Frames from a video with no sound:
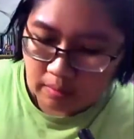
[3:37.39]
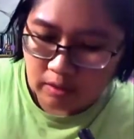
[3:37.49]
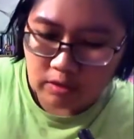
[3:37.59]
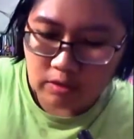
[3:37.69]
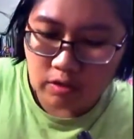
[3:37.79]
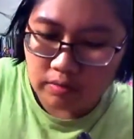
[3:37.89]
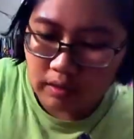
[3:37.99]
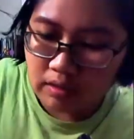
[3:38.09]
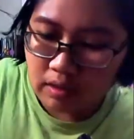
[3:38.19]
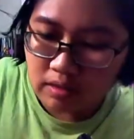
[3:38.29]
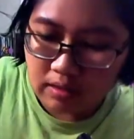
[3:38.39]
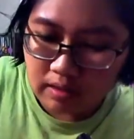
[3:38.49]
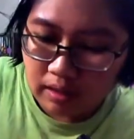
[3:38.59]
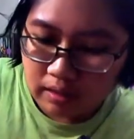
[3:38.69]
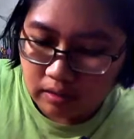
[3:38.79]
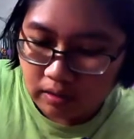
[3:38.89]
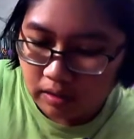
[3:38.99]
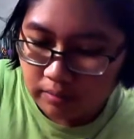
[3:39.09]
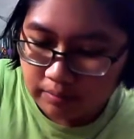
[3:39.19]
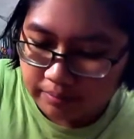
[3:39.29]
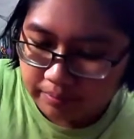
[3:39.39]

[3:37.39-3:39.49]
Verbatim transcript: Not sure if that tastes like anything.